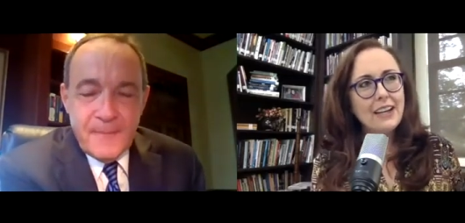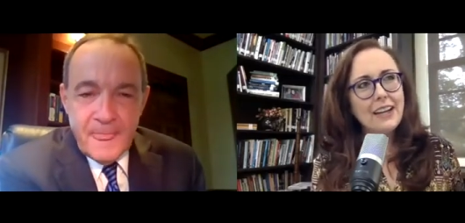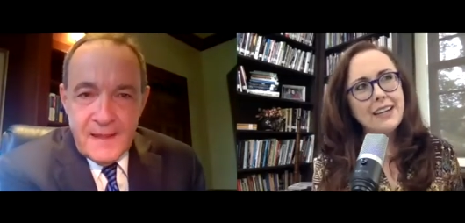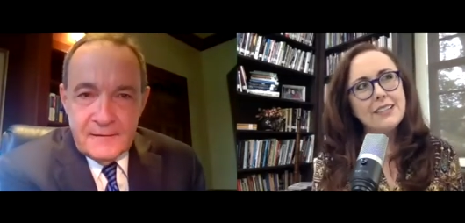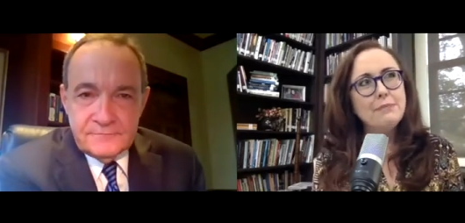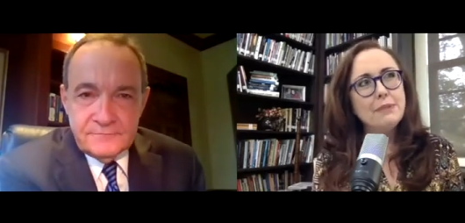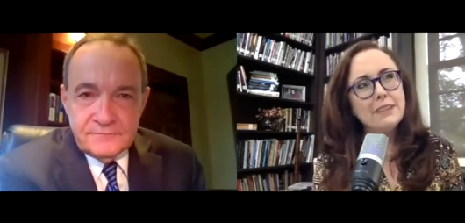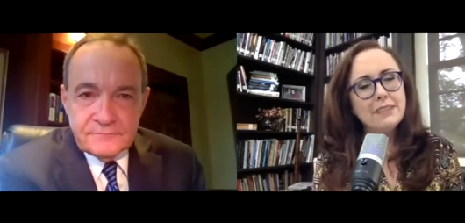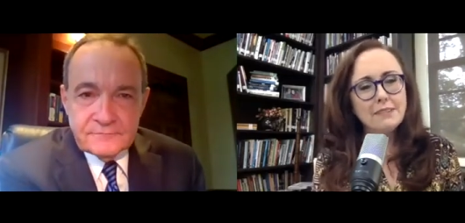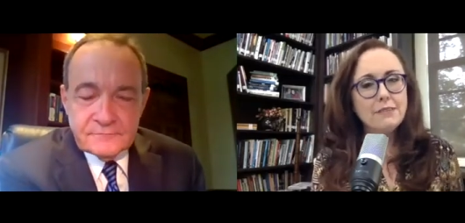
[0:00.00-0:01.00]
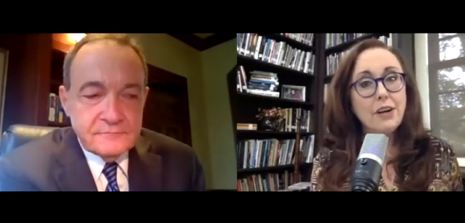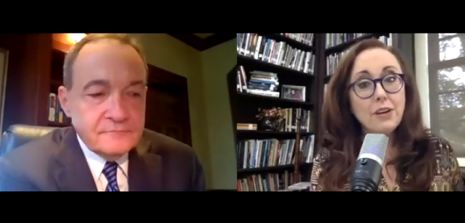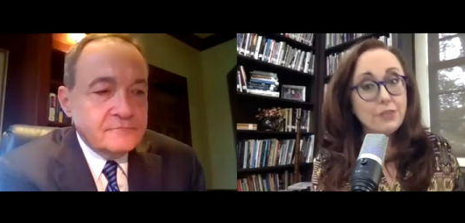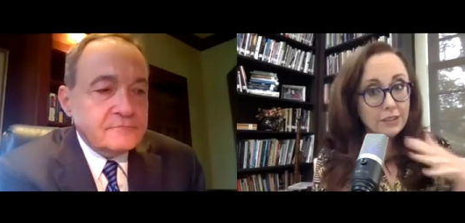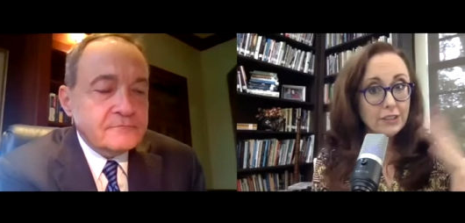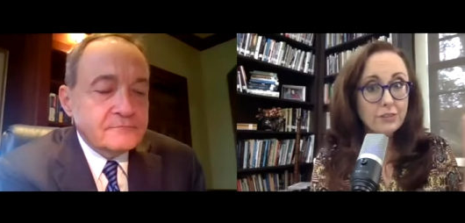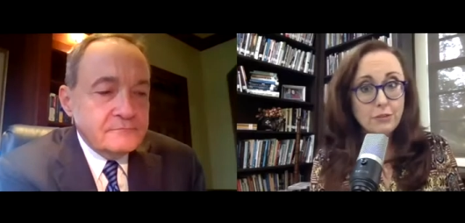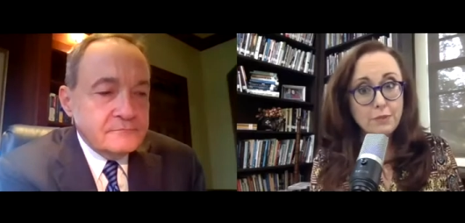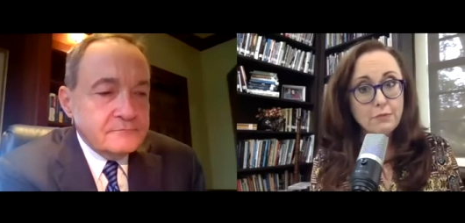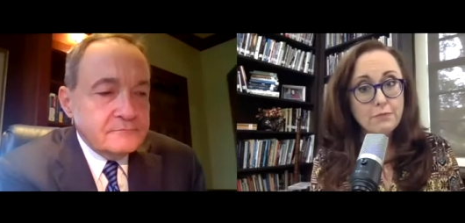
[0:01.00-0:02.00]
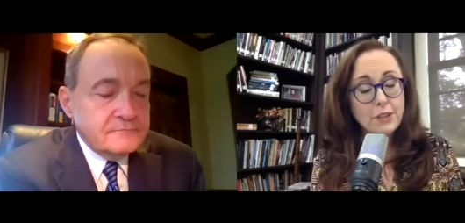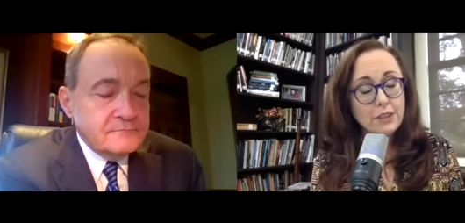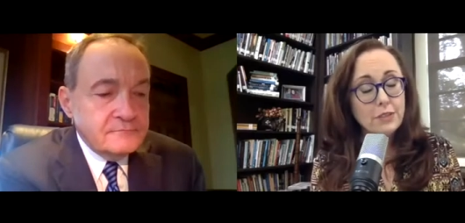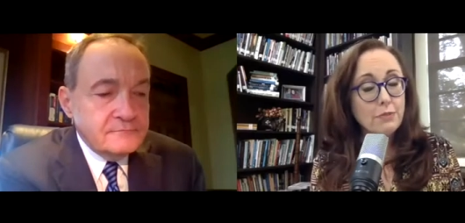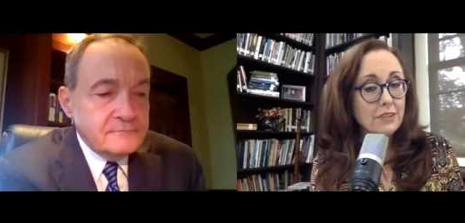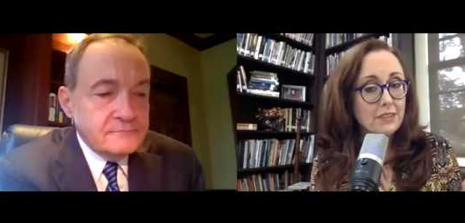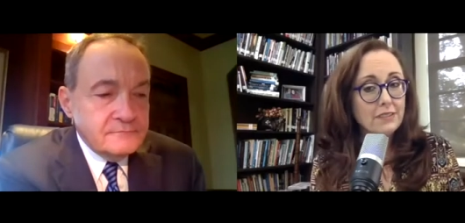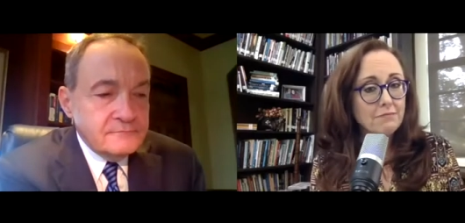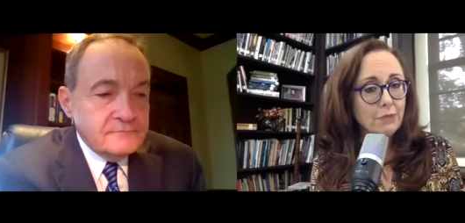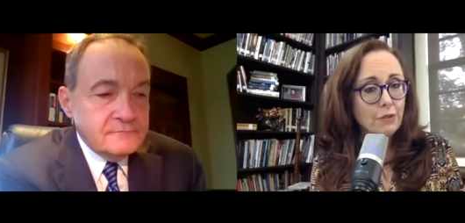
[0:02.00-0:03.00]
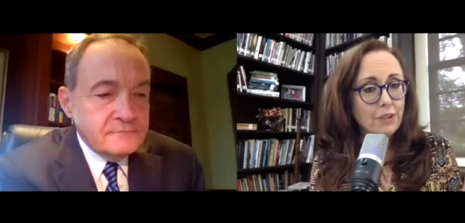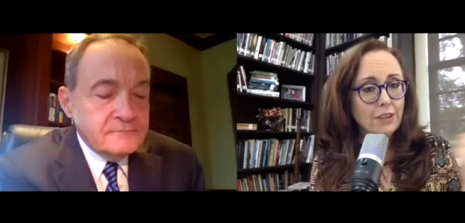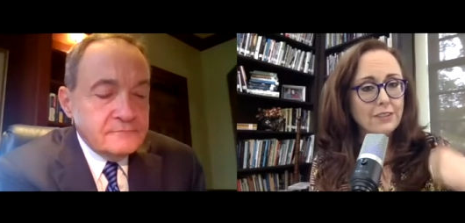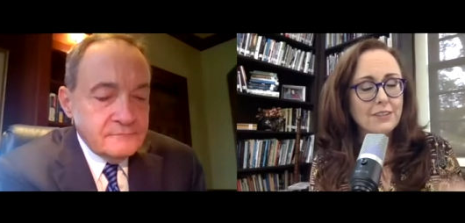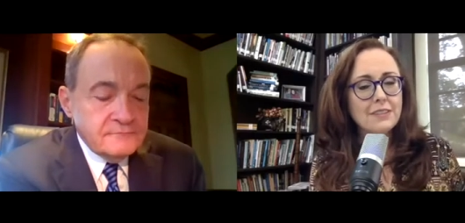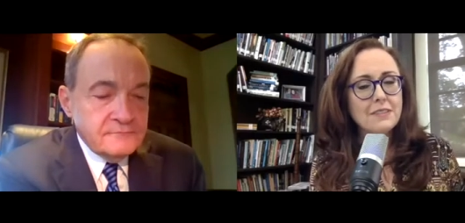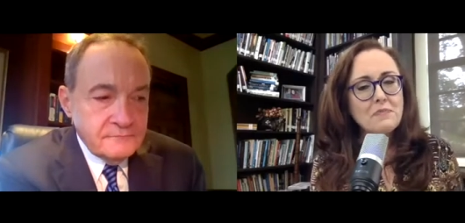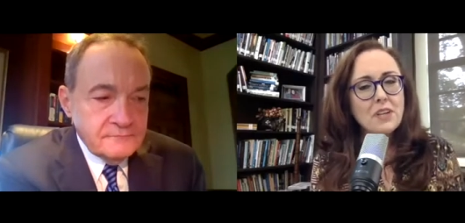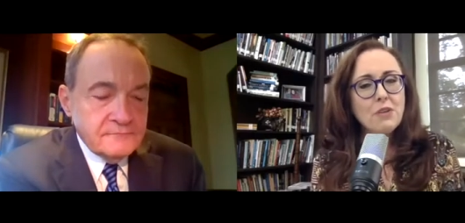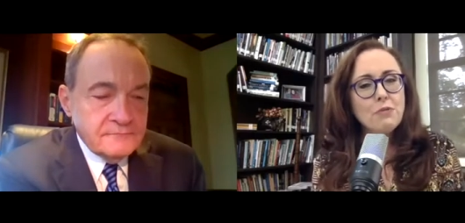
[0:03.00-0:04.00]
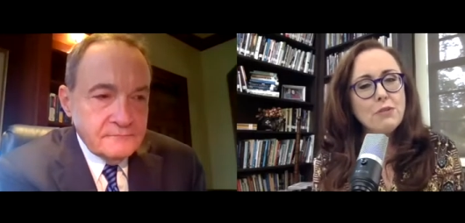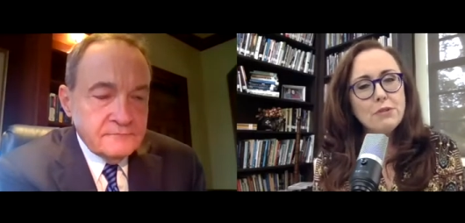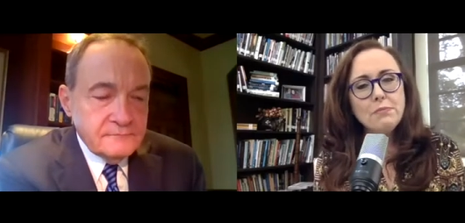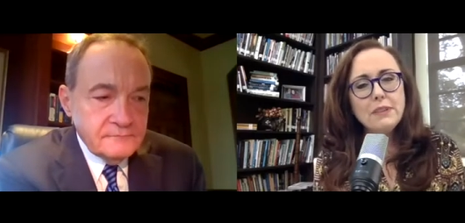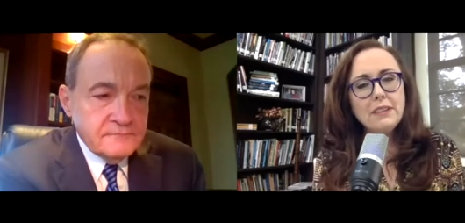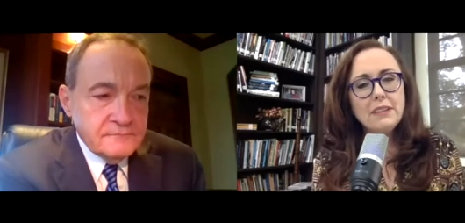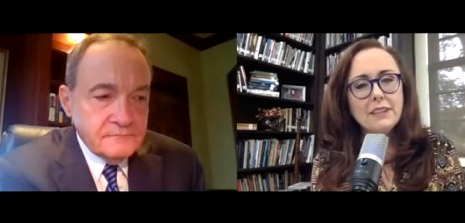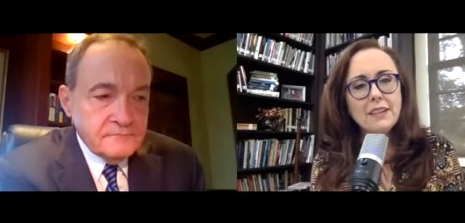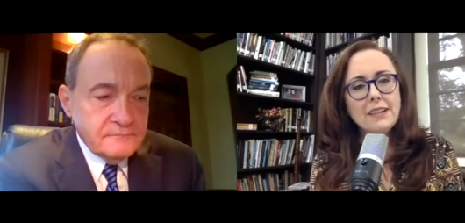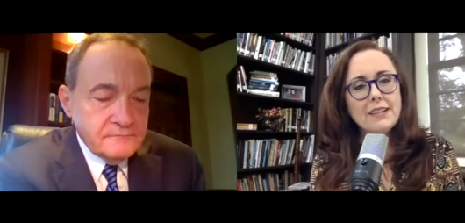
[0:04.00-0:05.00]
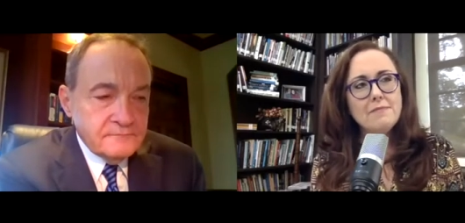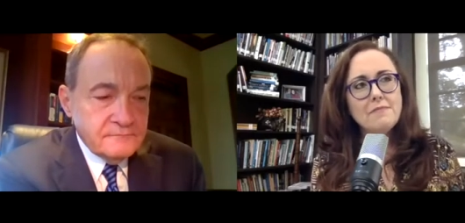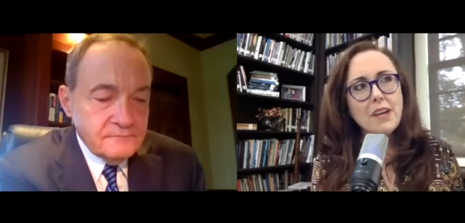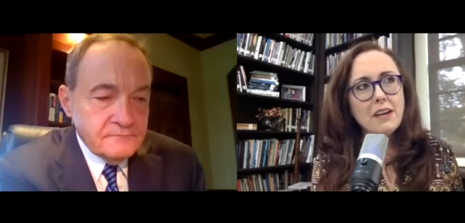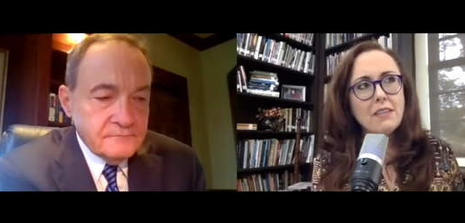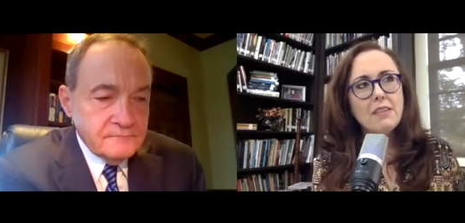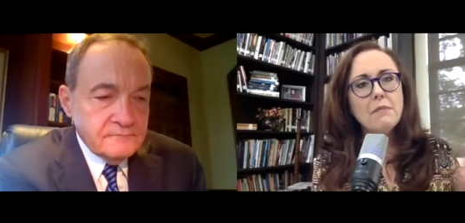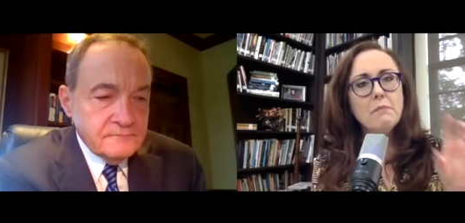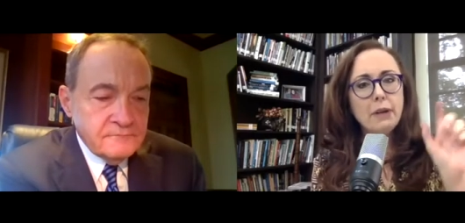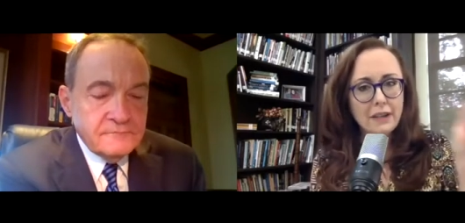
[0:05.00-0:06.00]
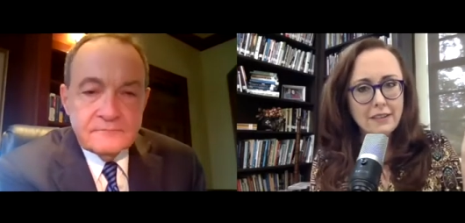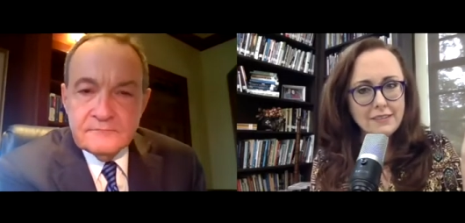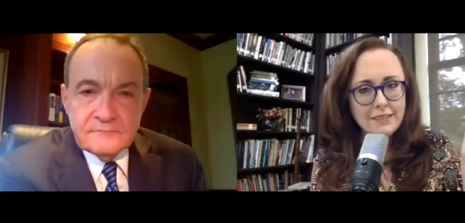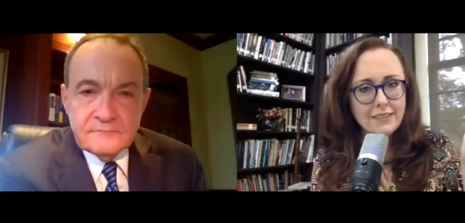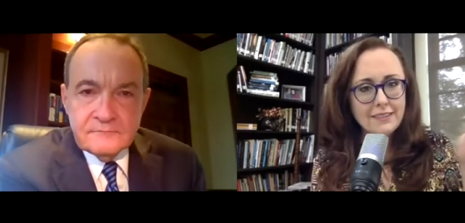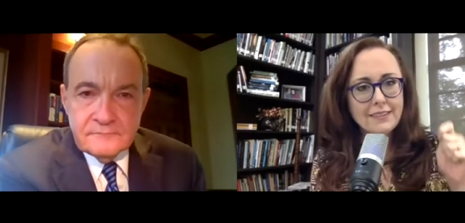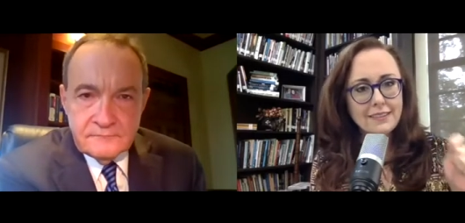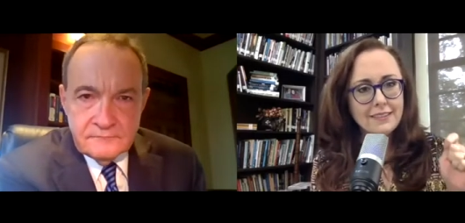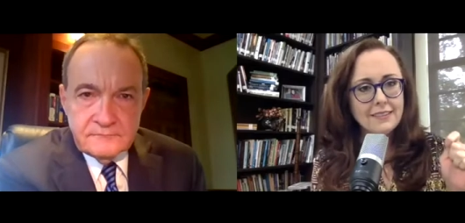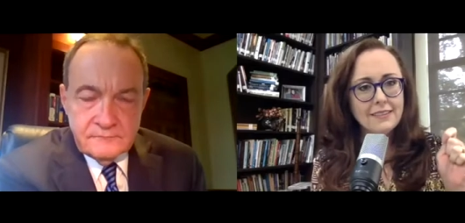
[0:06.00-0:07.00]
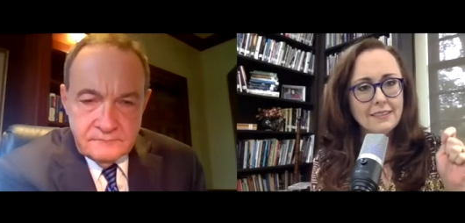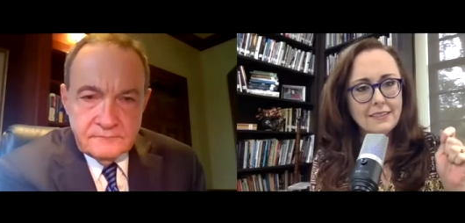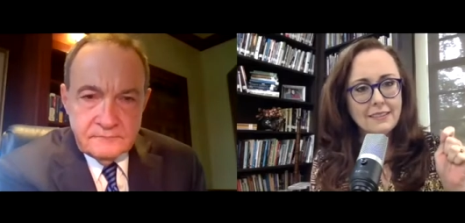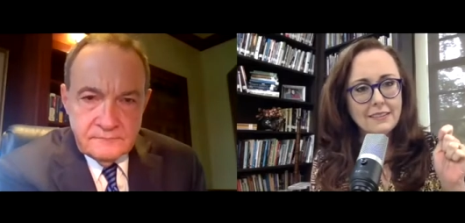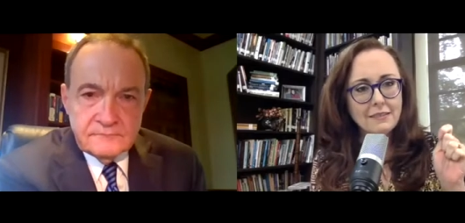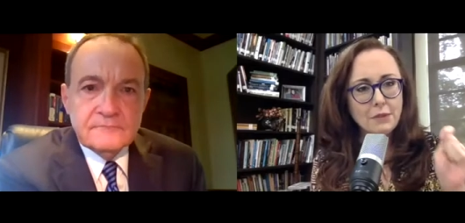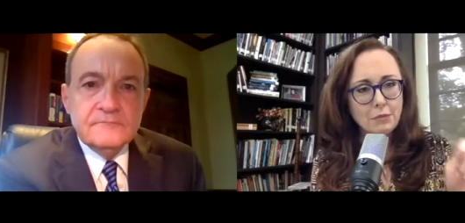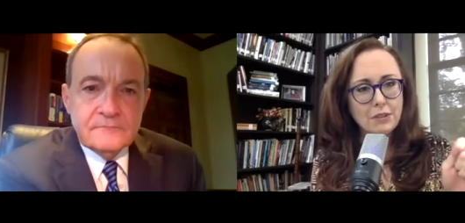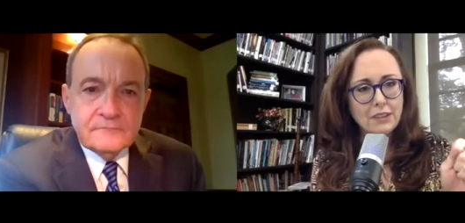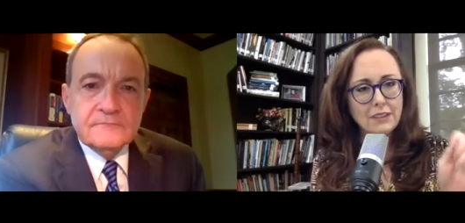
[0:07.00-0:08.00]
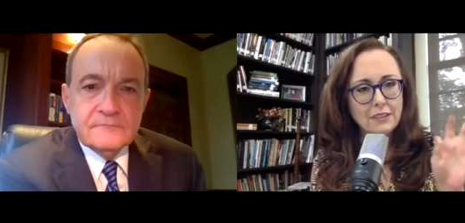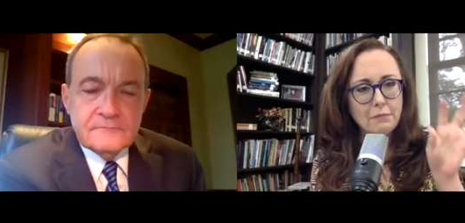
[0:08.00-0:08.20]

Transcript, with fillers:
Speaker 1: as being all the years you've been college president, both colleges, what would be um, the best memory, the